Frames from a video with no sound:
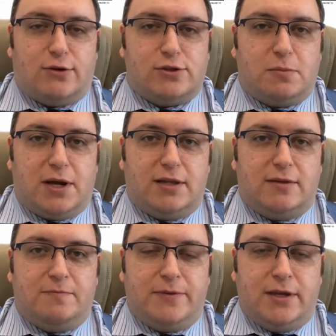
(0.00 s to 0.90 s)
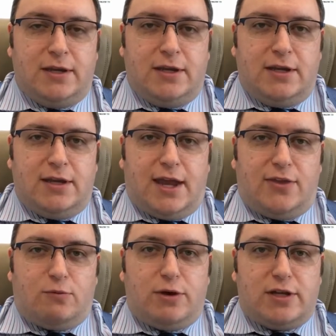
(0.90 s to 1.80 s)
a month, and
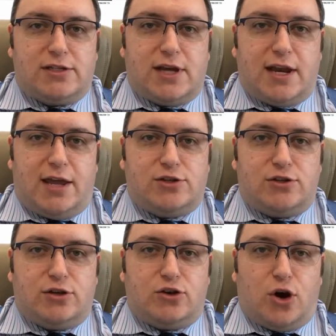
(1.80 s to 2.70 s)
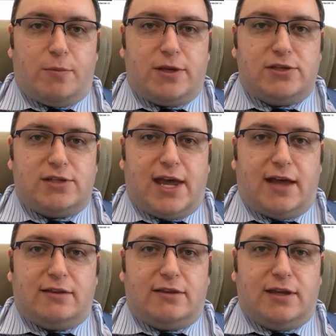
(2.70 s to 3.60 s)
the real estate agent determines
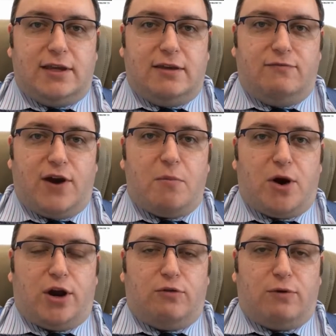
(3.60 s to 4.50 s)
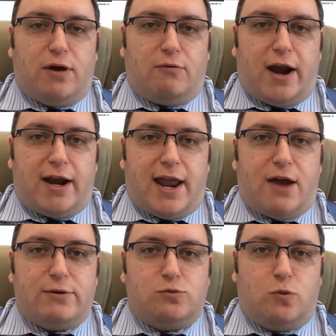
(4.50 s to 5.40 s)
that the fair market rent right
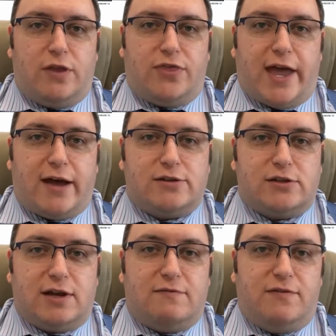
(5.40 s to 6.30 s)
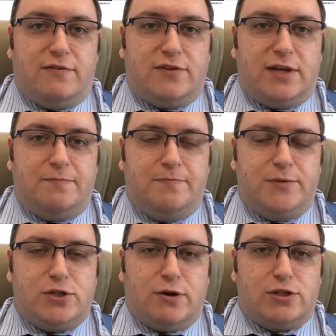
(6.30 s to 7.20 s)
now is $1,050.
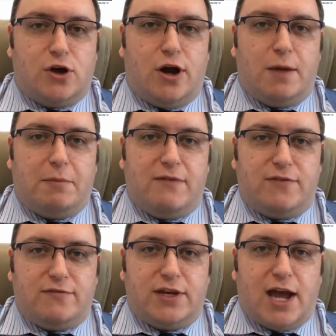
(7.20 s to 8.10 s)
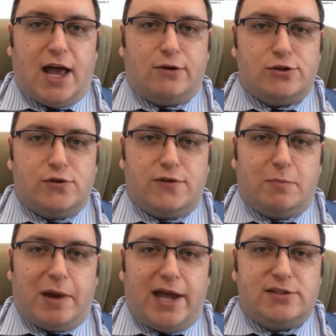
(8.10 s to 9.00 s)
So it's gone up by $50 over the
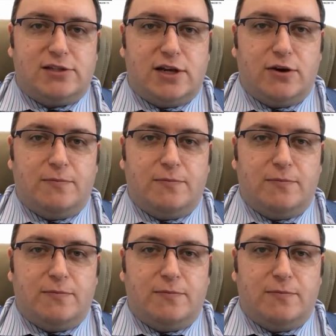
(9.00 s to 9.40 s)
past year.